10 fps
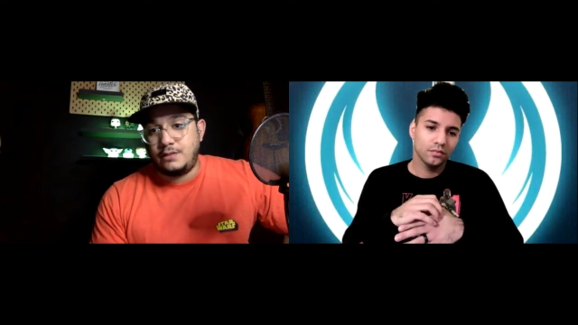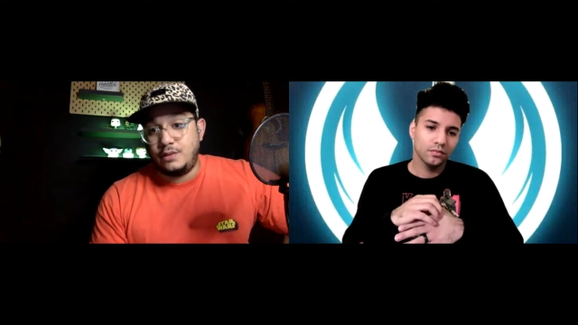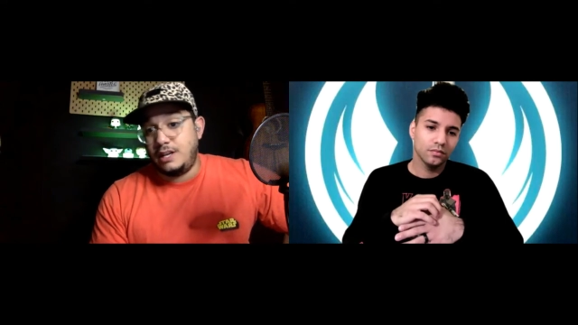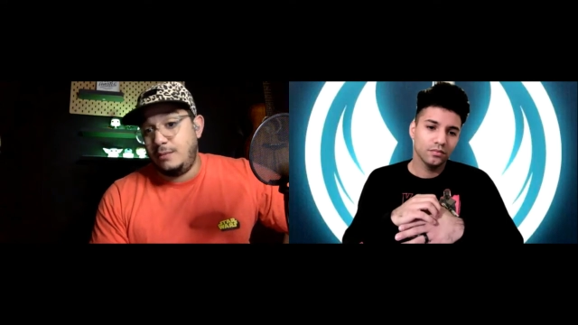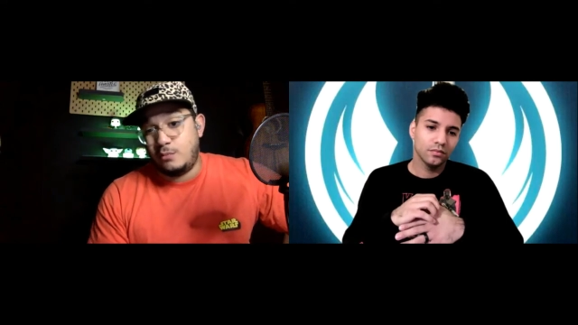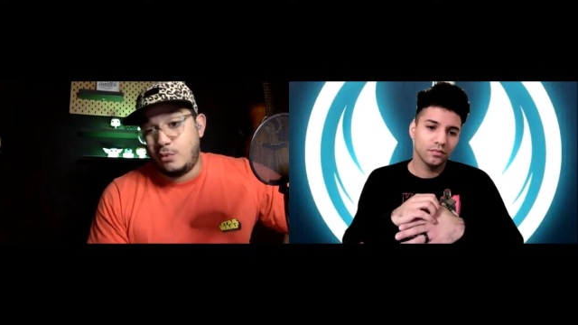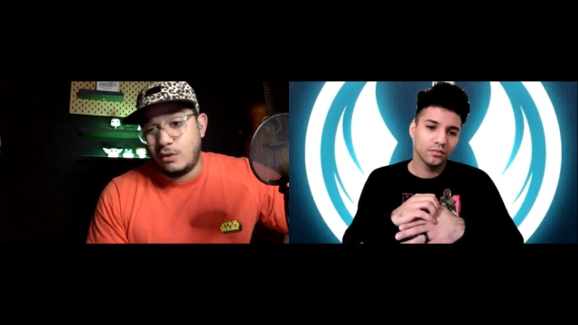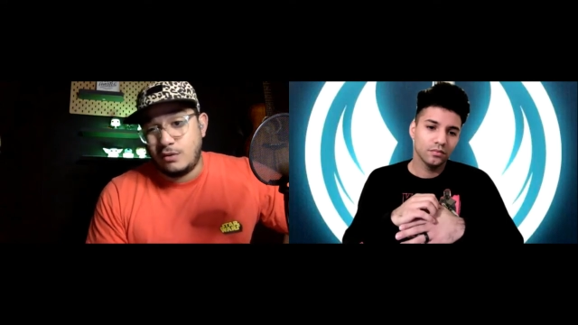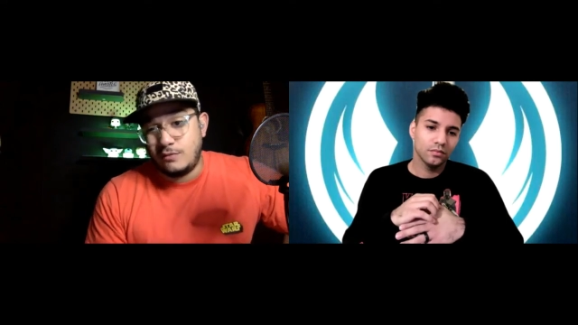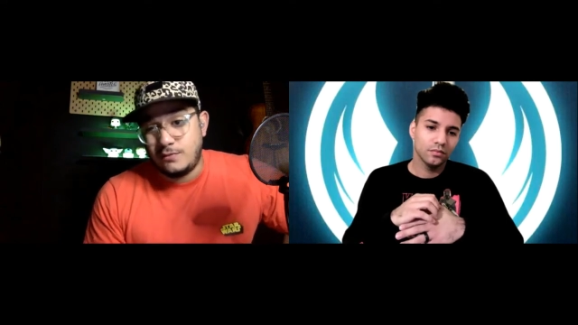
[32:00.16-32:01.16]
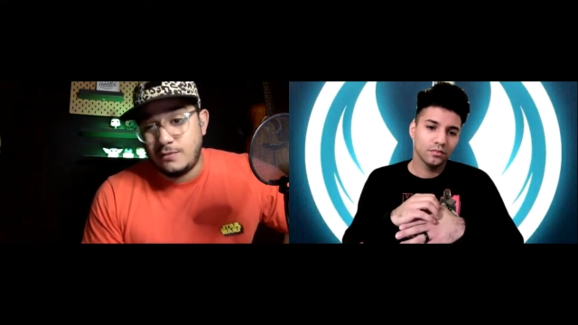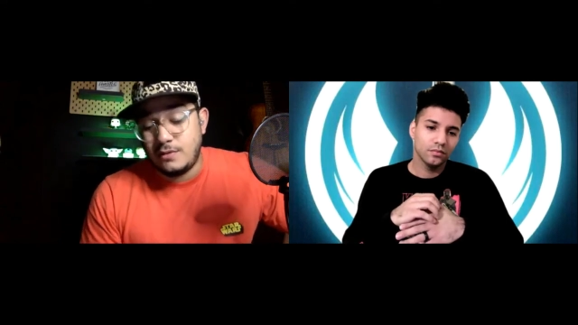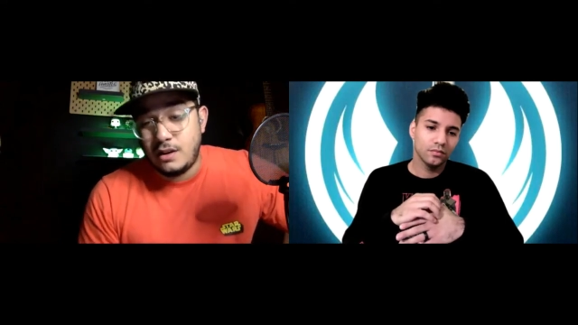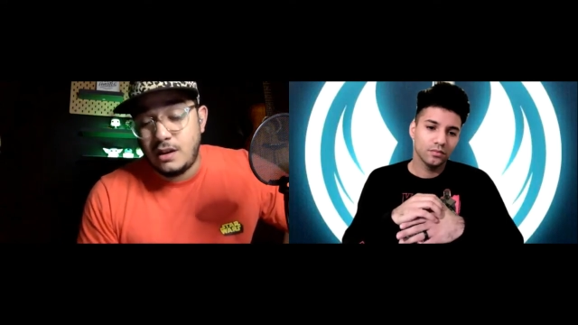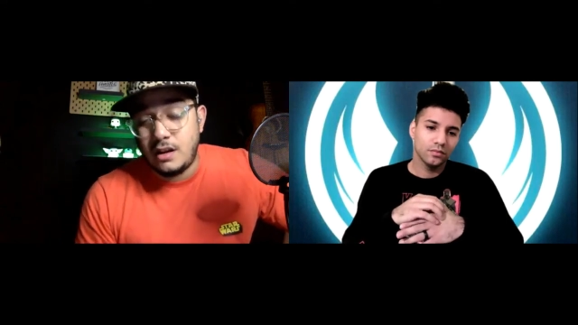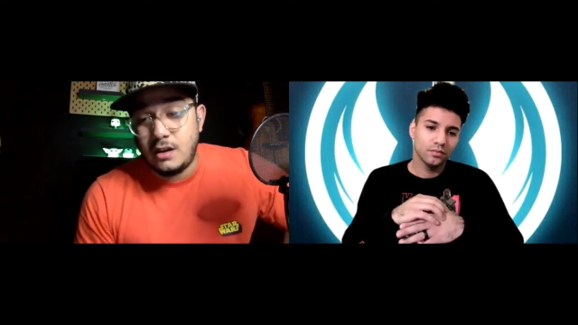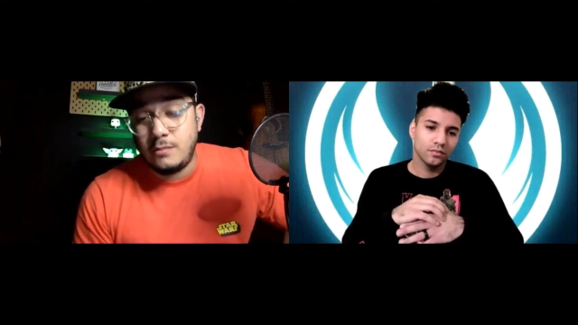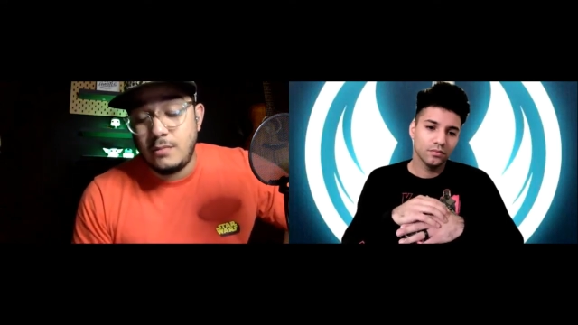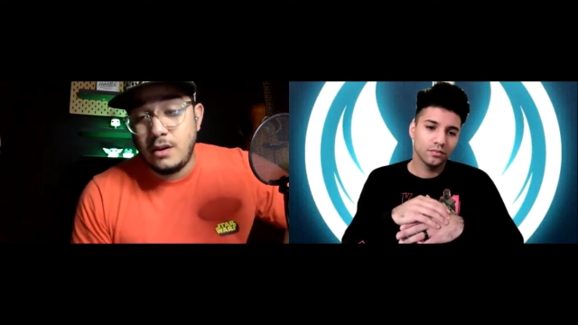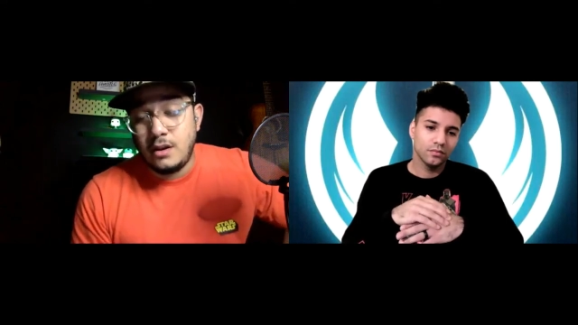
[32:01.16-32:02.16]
Speaker 1: reading more of um,